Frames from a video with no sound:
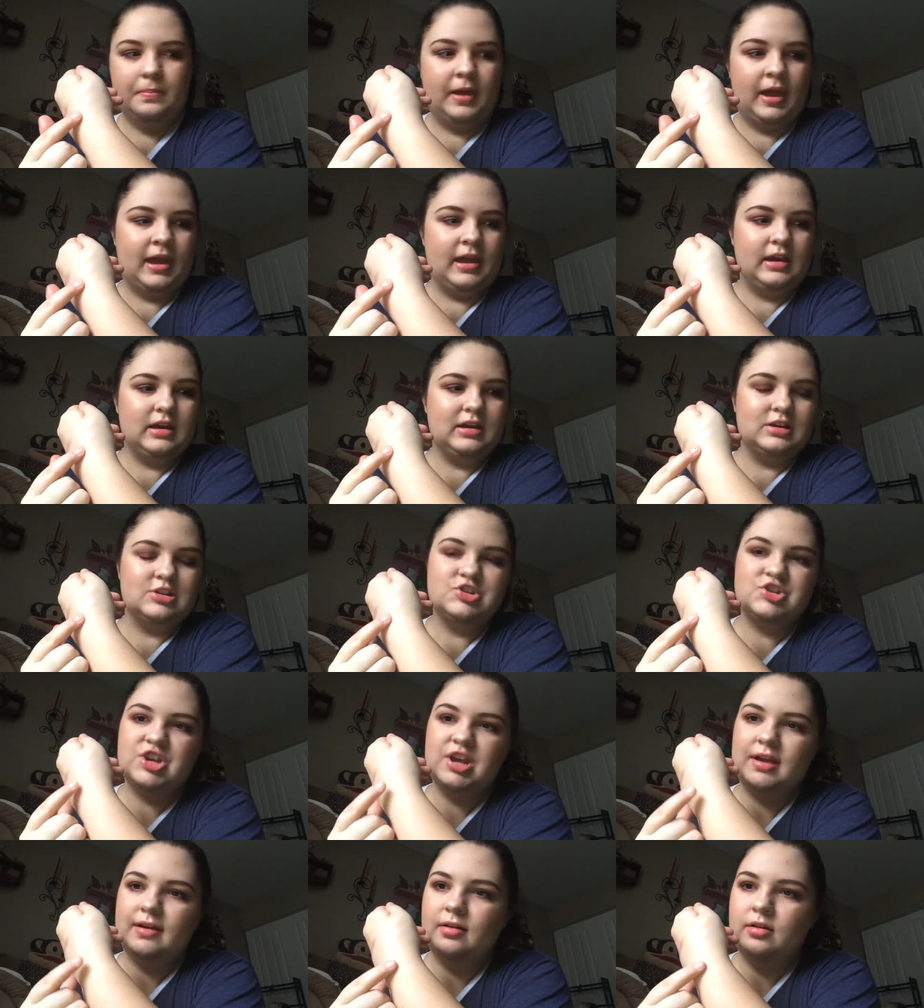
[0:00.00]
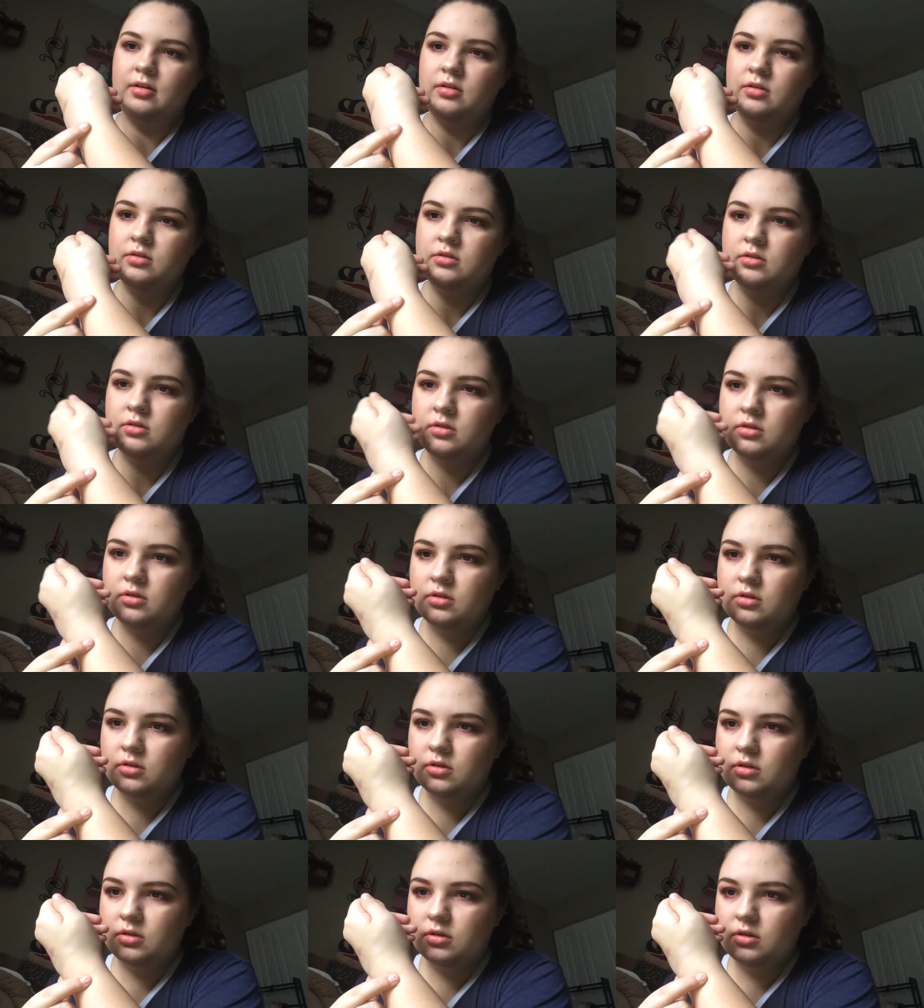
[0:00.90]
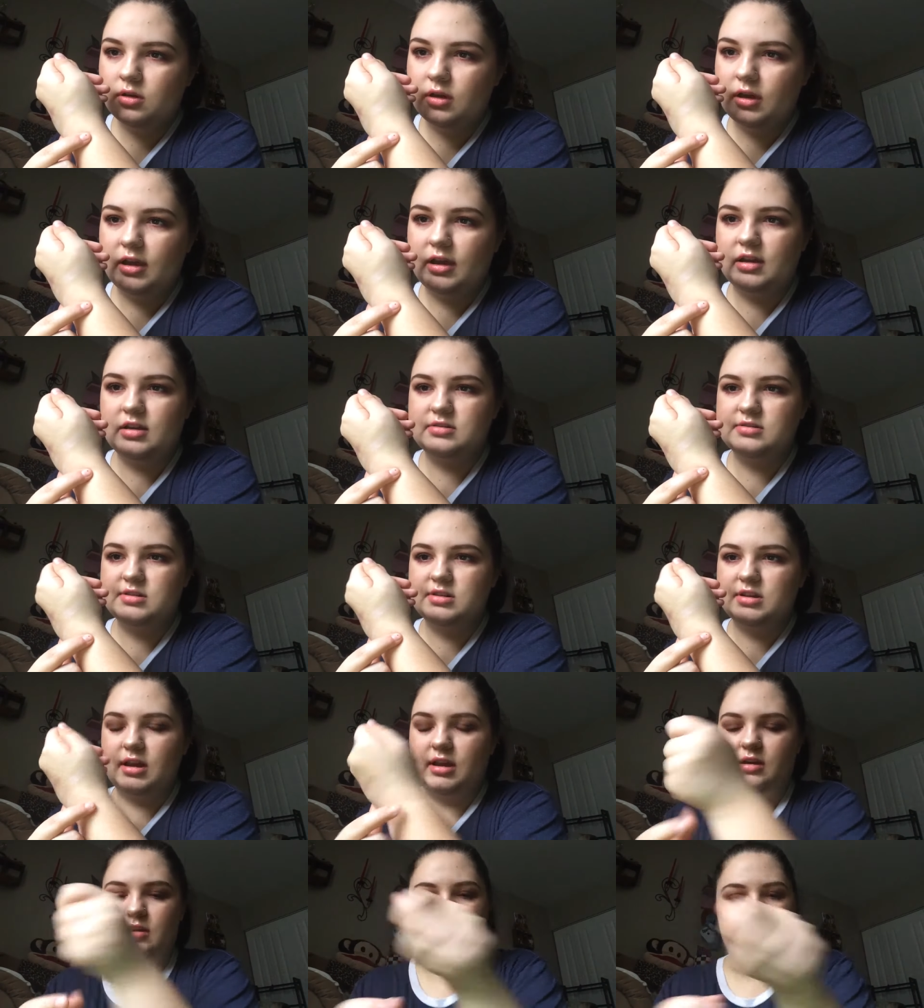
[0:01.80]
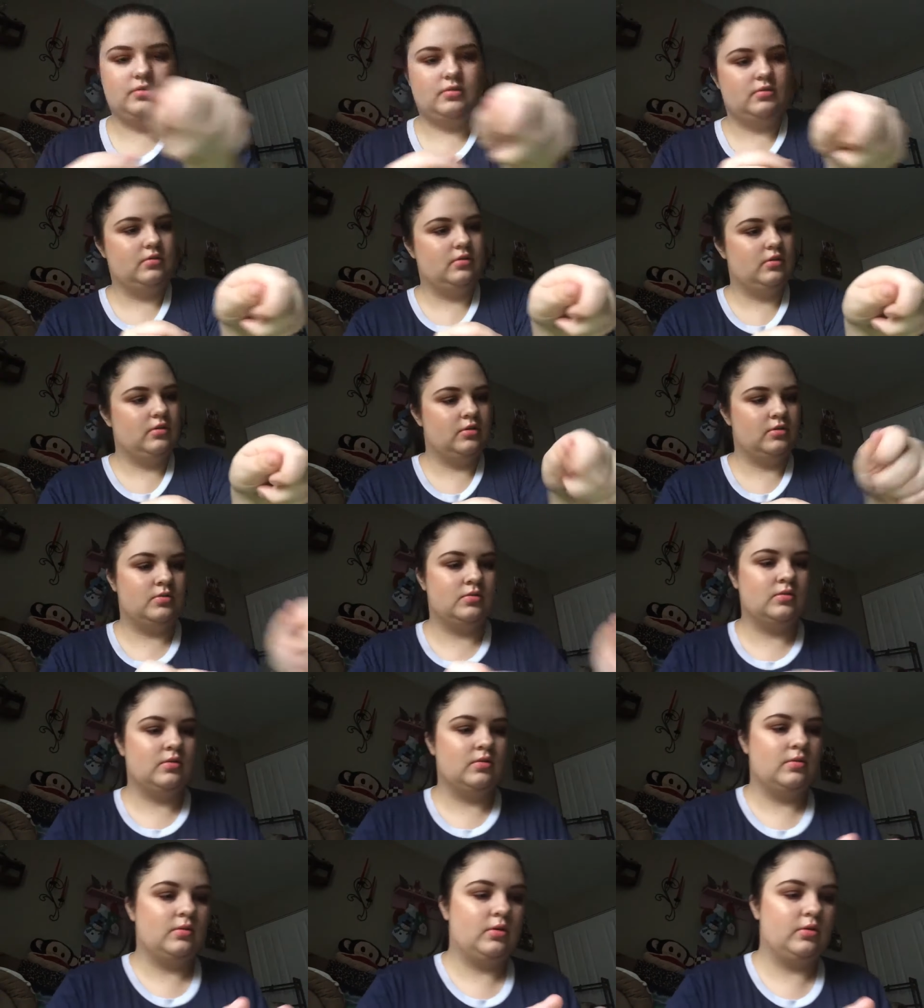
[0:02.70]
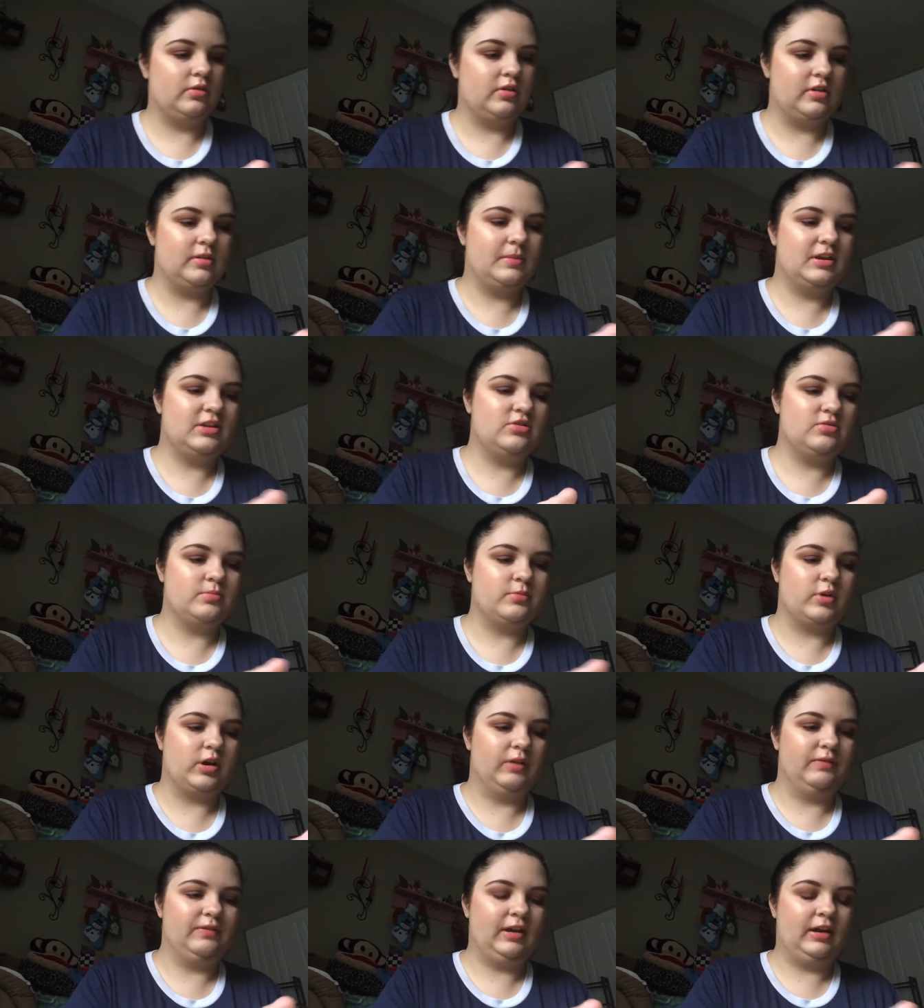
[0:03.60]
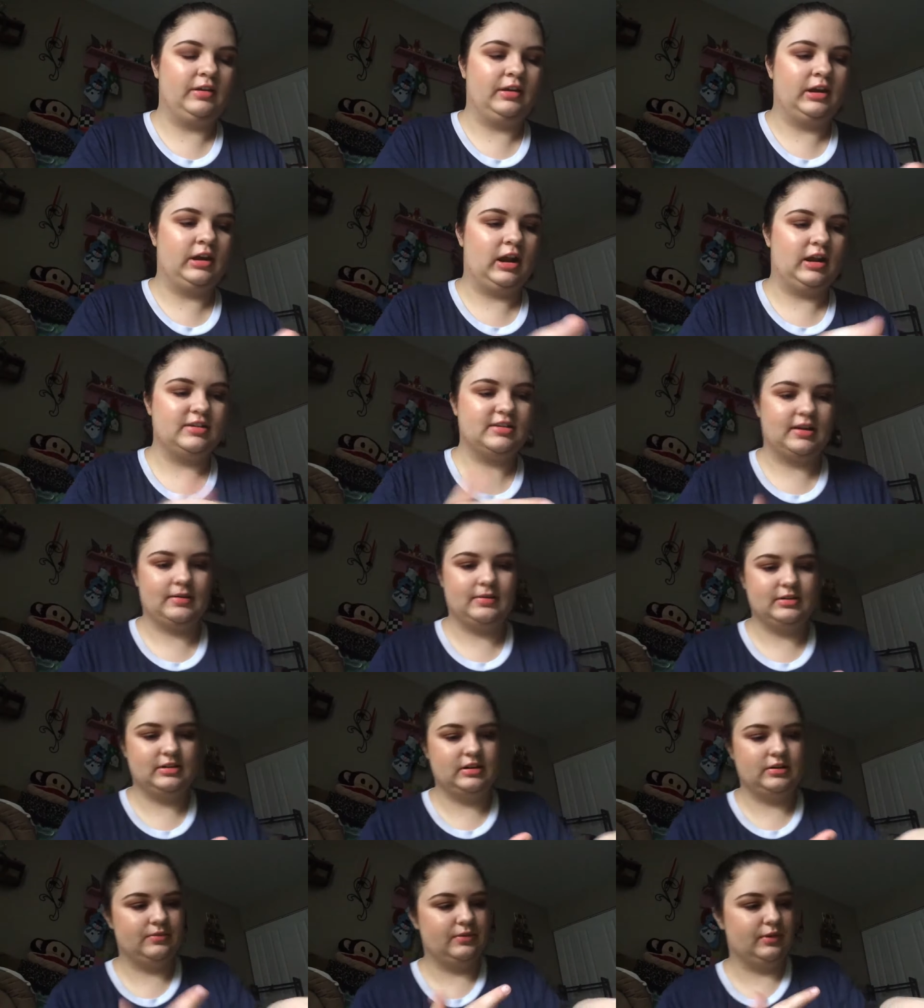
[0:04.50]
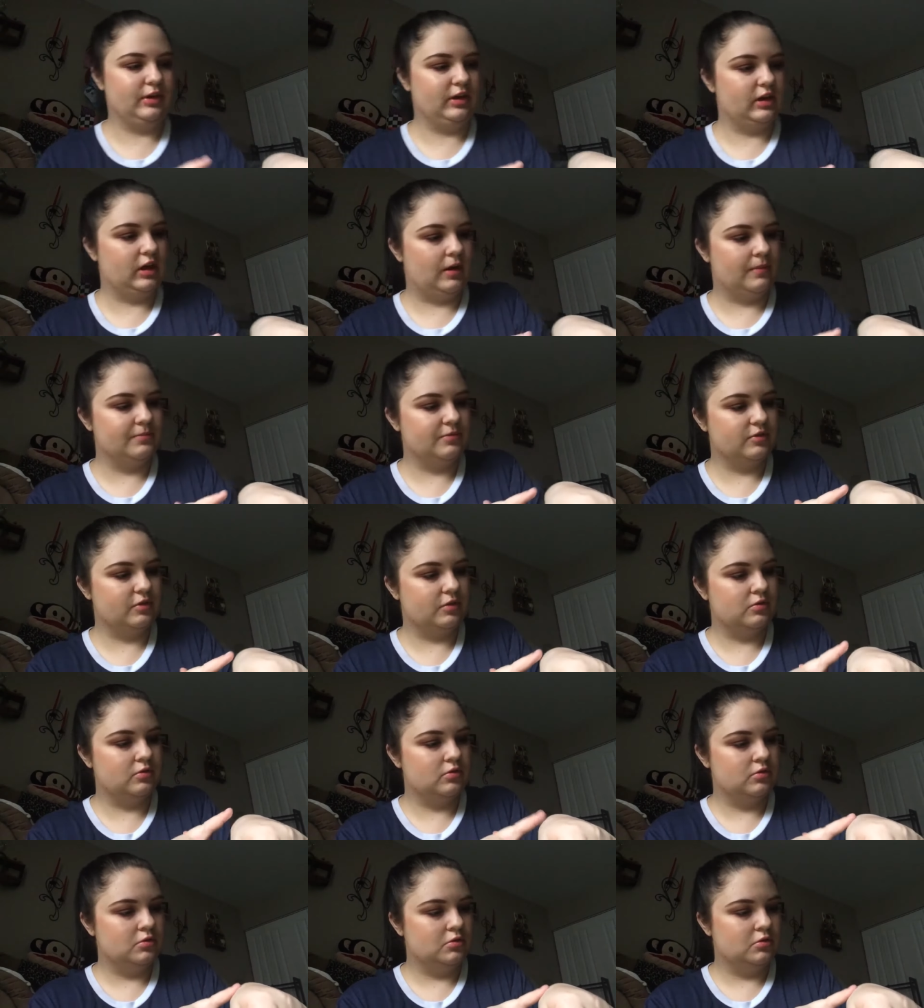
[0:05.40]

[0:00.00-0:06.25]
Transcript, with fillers: pink chill and oh, hold on let me do more of alien ice that one didn't really come through